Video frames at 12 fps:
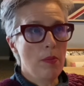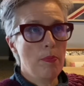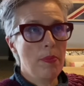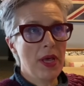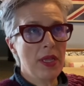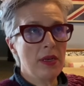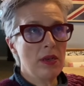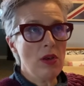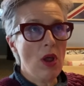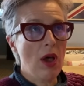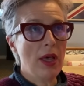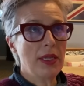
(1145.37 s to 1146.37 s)
but
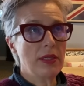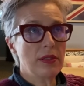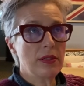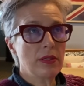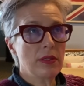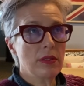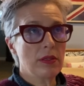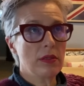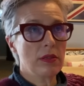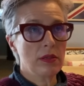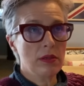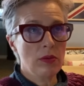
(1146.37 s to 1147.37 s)
not
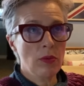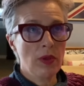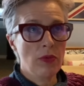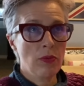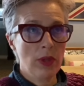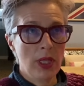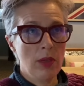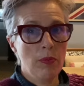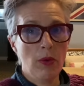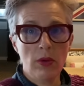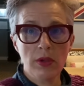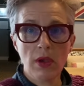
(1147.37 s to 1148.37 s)
with really
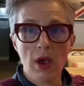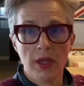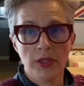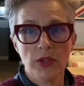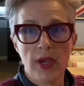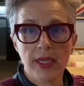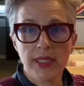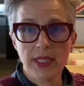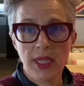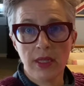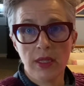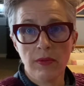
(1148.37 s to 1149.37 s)
bold contrast
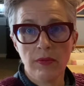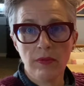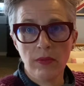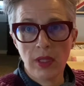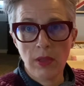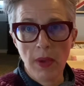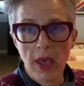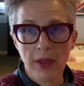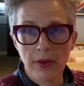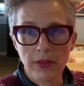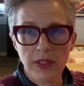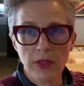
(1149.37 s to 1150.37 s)
in the
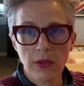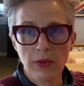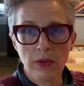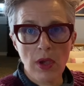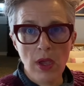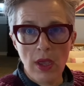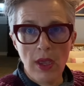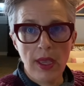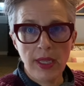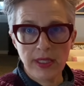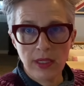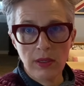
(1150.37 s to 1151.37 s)
pattern. So
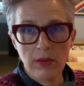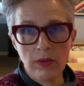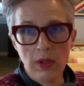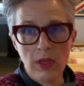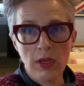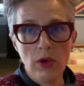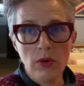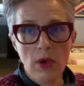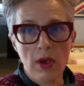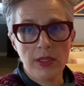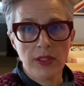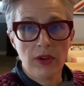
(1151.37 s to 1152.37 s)
it's a low
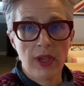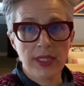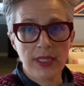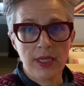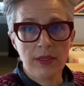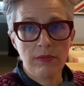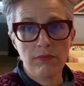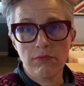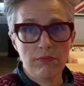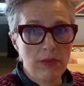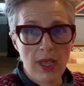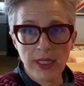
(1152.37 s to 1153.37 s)
contrasting
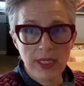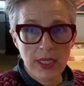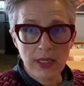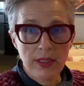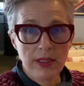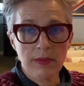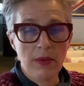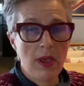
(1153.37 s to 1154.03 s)
as it is,